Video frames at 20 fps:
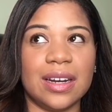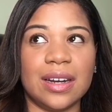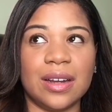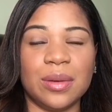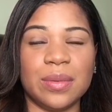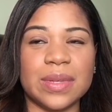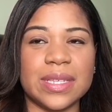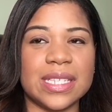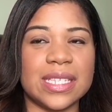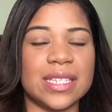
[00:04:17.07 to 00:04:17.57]

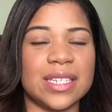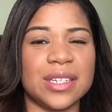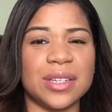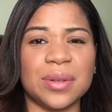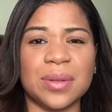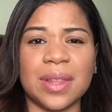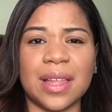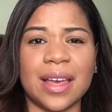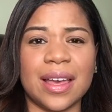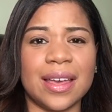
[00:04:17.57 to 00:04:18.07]
it was
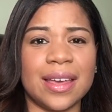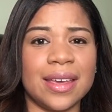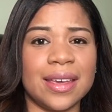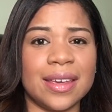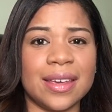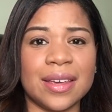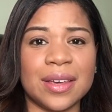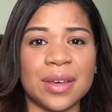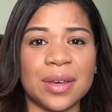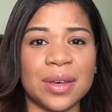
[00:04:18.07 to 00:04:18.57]
still
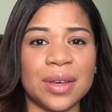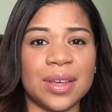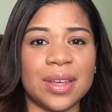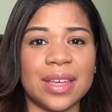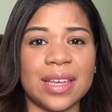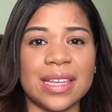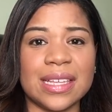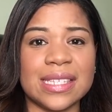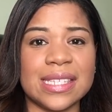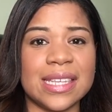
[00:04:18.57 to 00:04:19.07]
like,
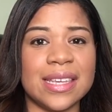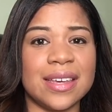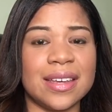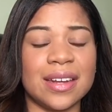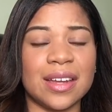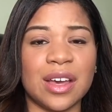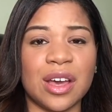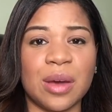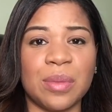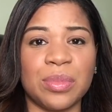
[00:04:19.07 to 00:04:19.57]
is he
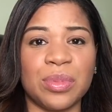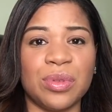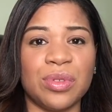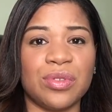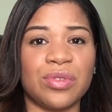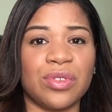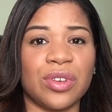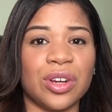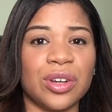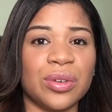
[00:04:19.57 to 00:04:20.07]
gonna come through the
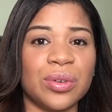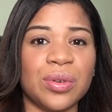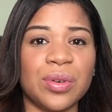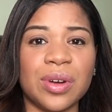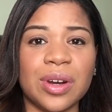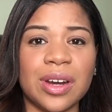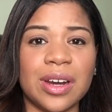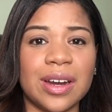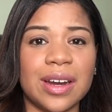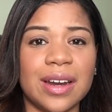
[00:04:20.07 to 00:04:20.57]
front
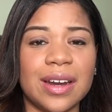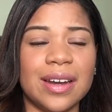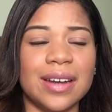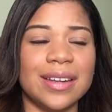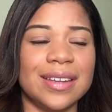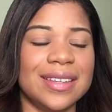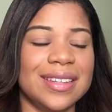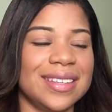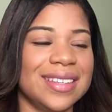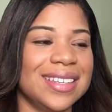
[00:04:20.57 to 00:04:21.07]
door?
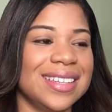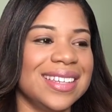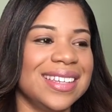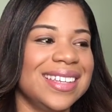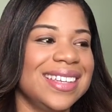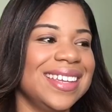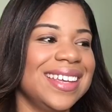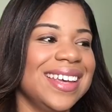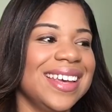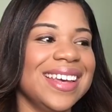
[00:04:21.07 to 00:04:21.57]

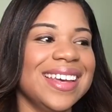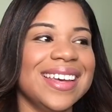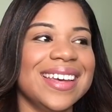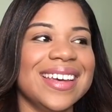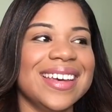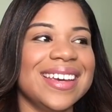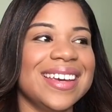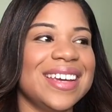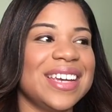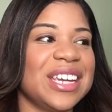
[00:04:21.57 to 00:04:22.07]

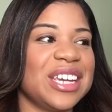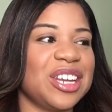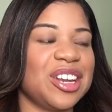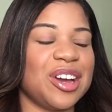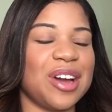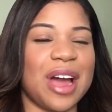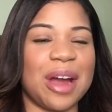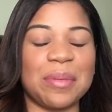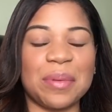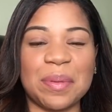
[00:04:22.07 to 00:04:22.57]
You
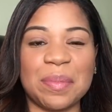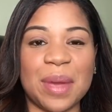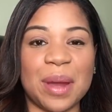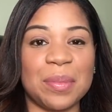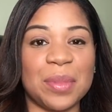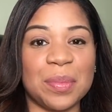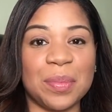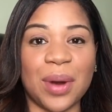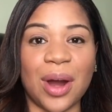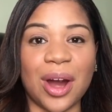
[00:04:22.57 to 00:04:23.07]
know, I
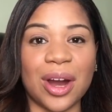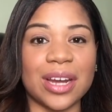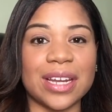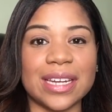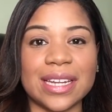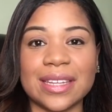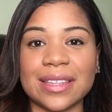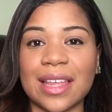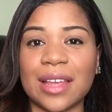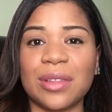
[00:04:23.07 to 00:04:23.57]
remember
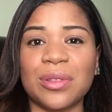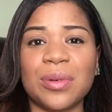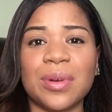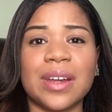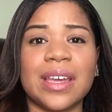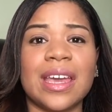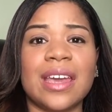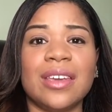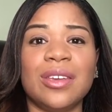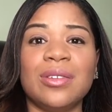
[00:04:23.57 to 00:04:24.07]
bargaining, like,
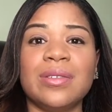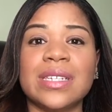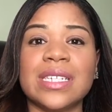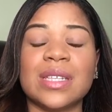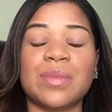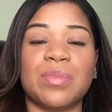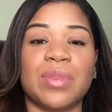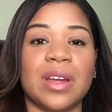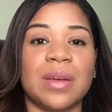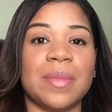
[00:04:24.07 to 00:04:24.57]
Lord, can you
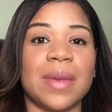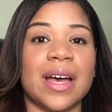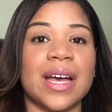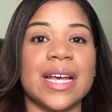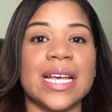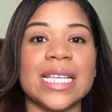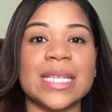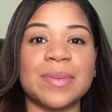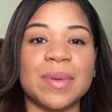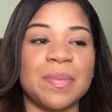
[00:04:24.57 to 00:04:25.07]
just bring my
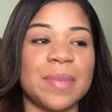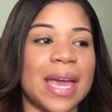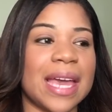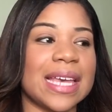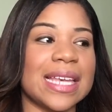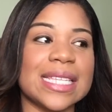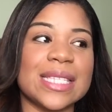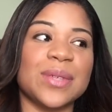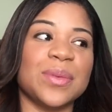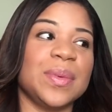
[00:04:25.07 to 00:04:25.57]
husband
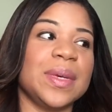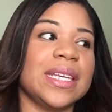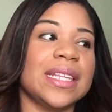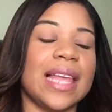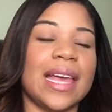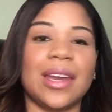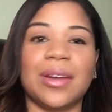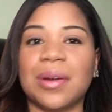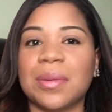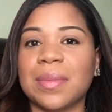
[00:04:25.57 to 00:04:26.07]
back? It's a week
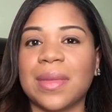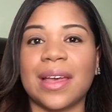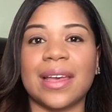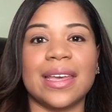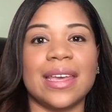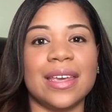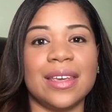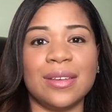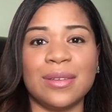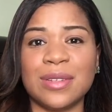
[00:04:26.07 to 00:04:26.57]
later. I'm like,
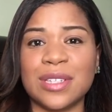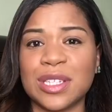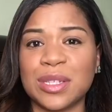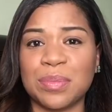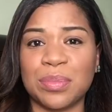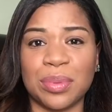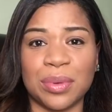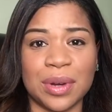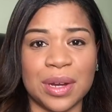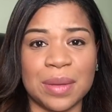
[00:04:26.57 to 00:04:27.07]
can you
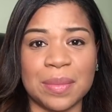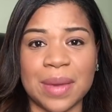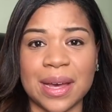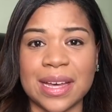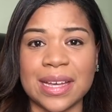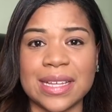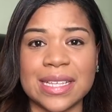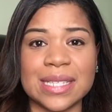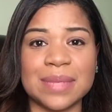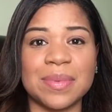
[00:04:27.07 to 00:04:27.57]
just bring my
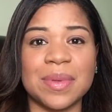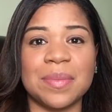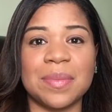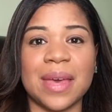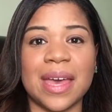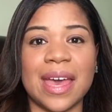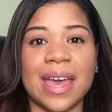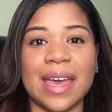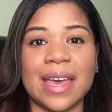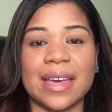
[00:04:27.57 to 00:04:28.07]
husband
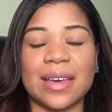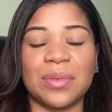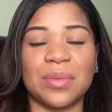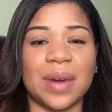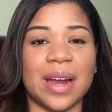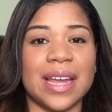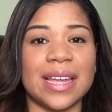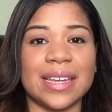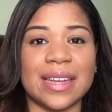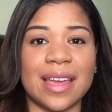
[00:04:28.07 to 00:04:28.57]
back
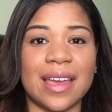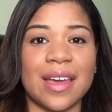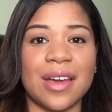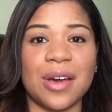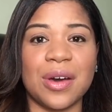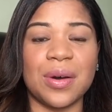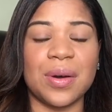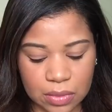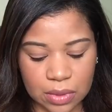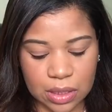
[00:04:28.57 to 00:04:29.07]
right
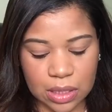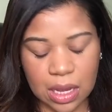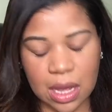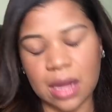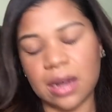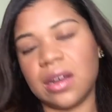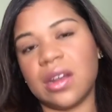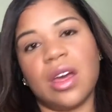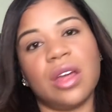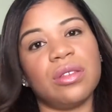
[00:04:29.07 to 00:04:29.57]
now?
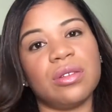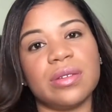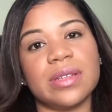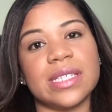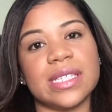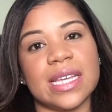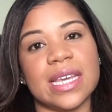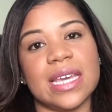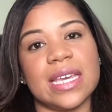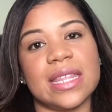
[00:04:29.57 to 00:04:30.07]
Another
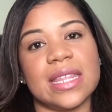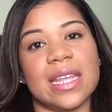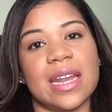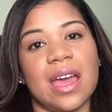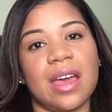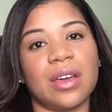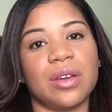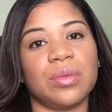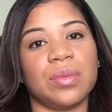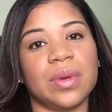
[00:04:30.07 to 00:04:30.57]
scene that I
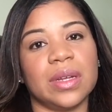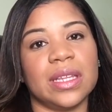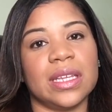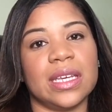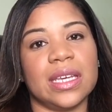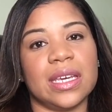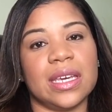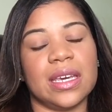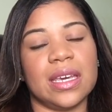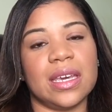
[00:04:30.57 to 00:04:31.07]
could
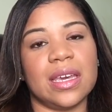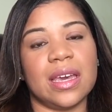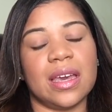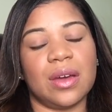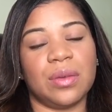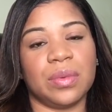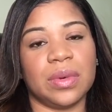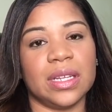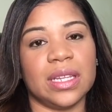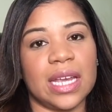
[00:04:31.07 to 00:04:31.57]
really
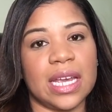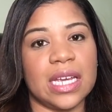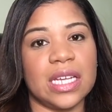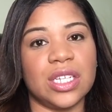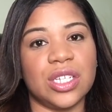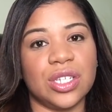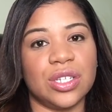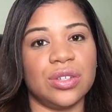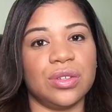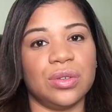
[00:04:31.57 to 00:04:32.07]

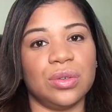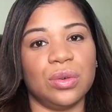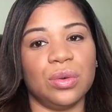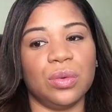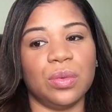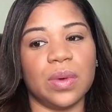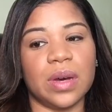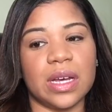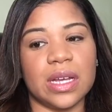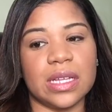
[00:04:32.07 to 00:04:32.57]
relate to
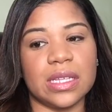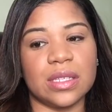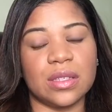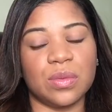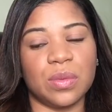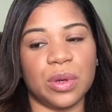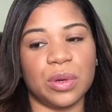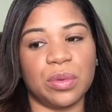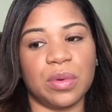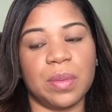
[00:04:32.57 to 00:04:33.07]
was
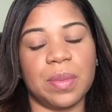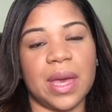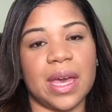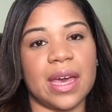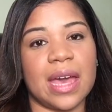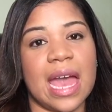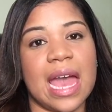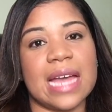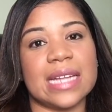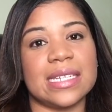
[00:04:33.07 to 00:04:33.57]
when
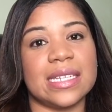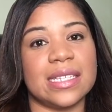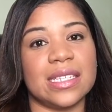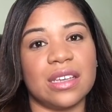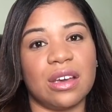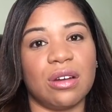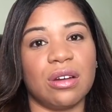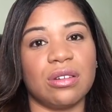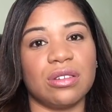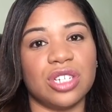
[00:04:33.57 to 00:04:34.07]
Rebecca had to
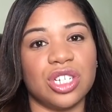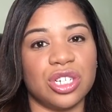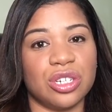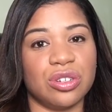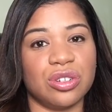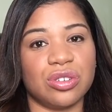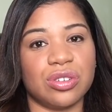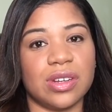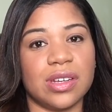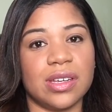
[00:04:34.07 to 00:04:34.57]
tell her
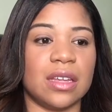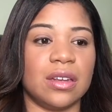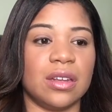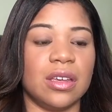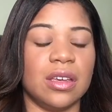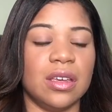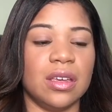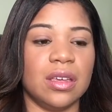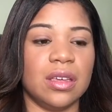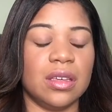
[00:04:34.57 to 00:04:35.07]
children.
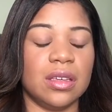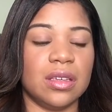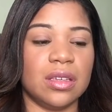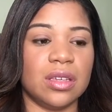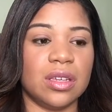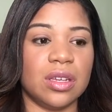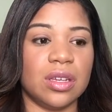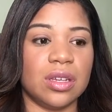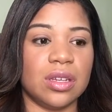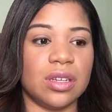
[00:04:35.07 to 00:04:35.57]

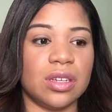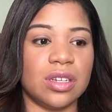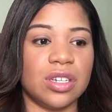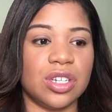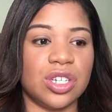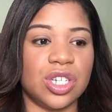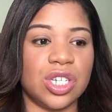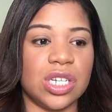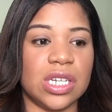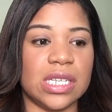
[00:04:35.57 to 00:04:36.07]

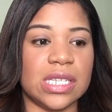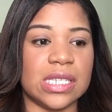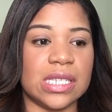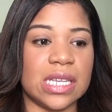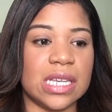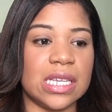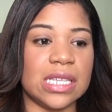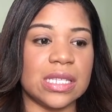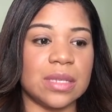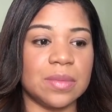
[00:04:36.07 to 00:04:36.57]
She
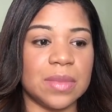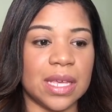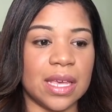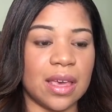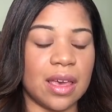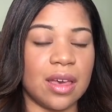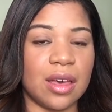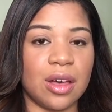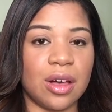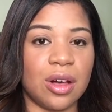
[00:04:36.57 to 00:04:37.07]
sees
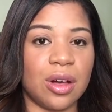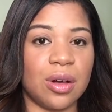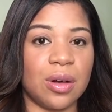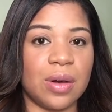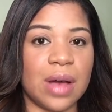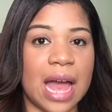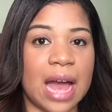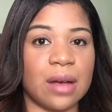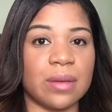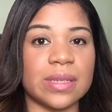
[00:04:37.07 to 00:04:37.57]

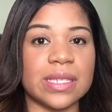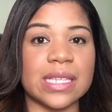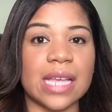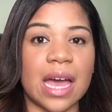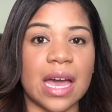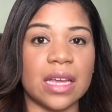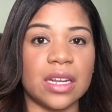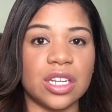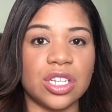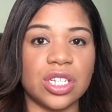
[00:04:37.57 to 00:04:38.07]
Miguel
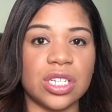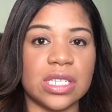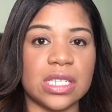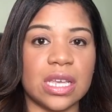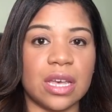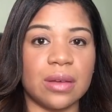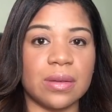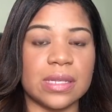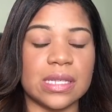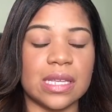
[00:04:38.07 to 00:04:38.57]
outside and she
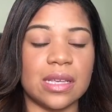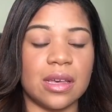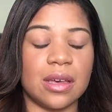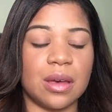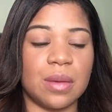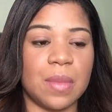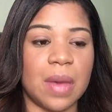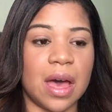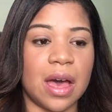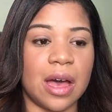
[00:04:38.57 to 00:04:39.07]
tells
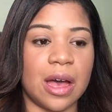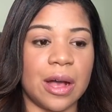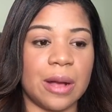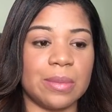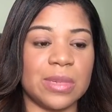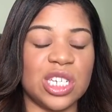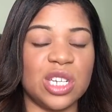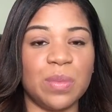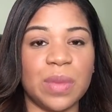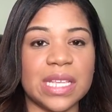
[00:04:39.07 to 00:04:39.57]
him,
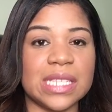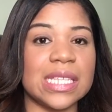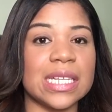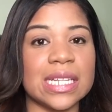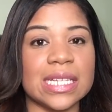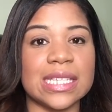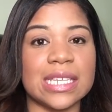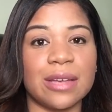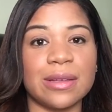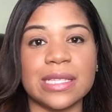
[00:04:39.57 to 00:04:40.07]
she
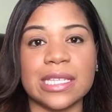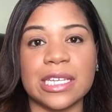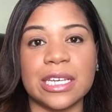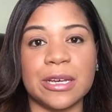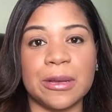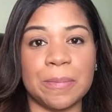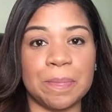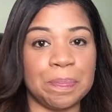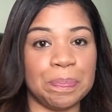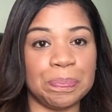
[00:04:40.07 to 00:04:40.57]
basically tells
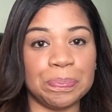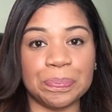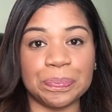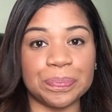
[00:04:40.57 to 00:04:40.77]
him,